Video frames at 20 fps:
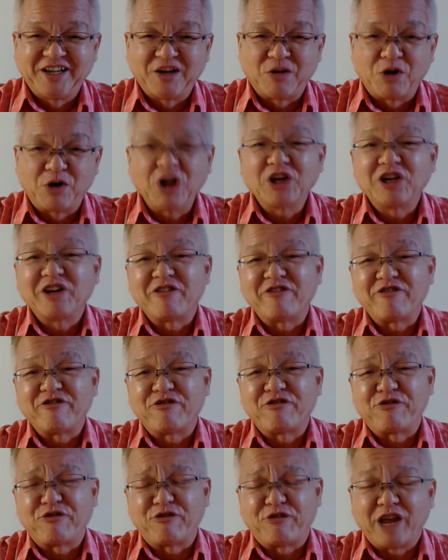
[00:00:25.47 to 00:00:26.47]
One of the
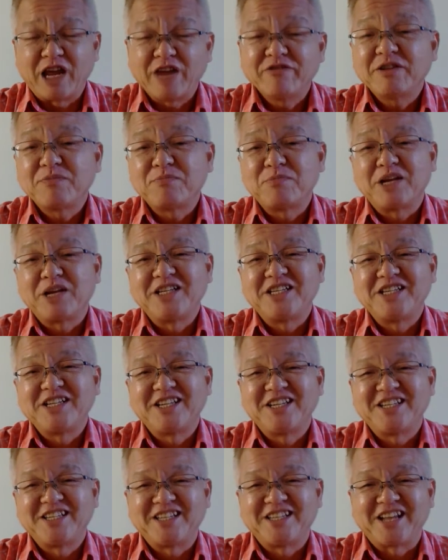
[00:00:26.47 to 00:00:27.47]
favorite
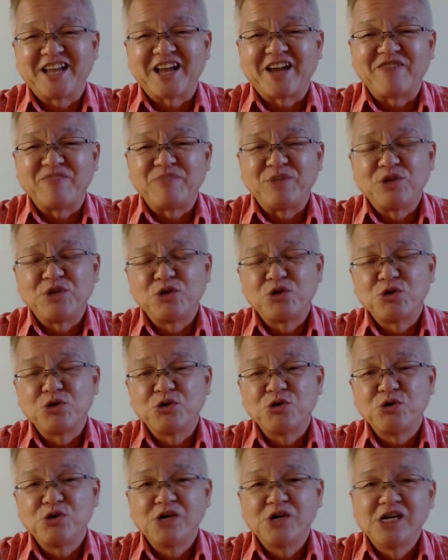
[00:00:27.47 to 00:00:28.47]
places that I've been
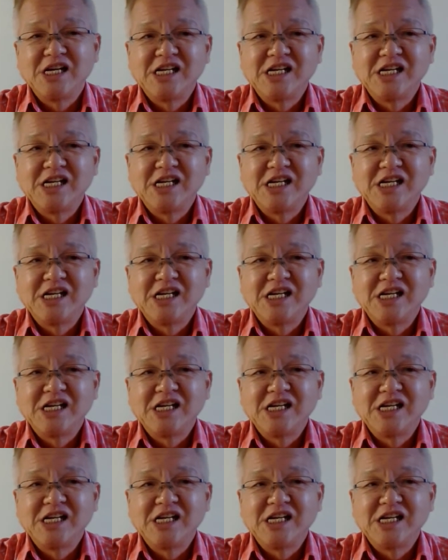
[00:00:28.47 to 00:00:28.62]
to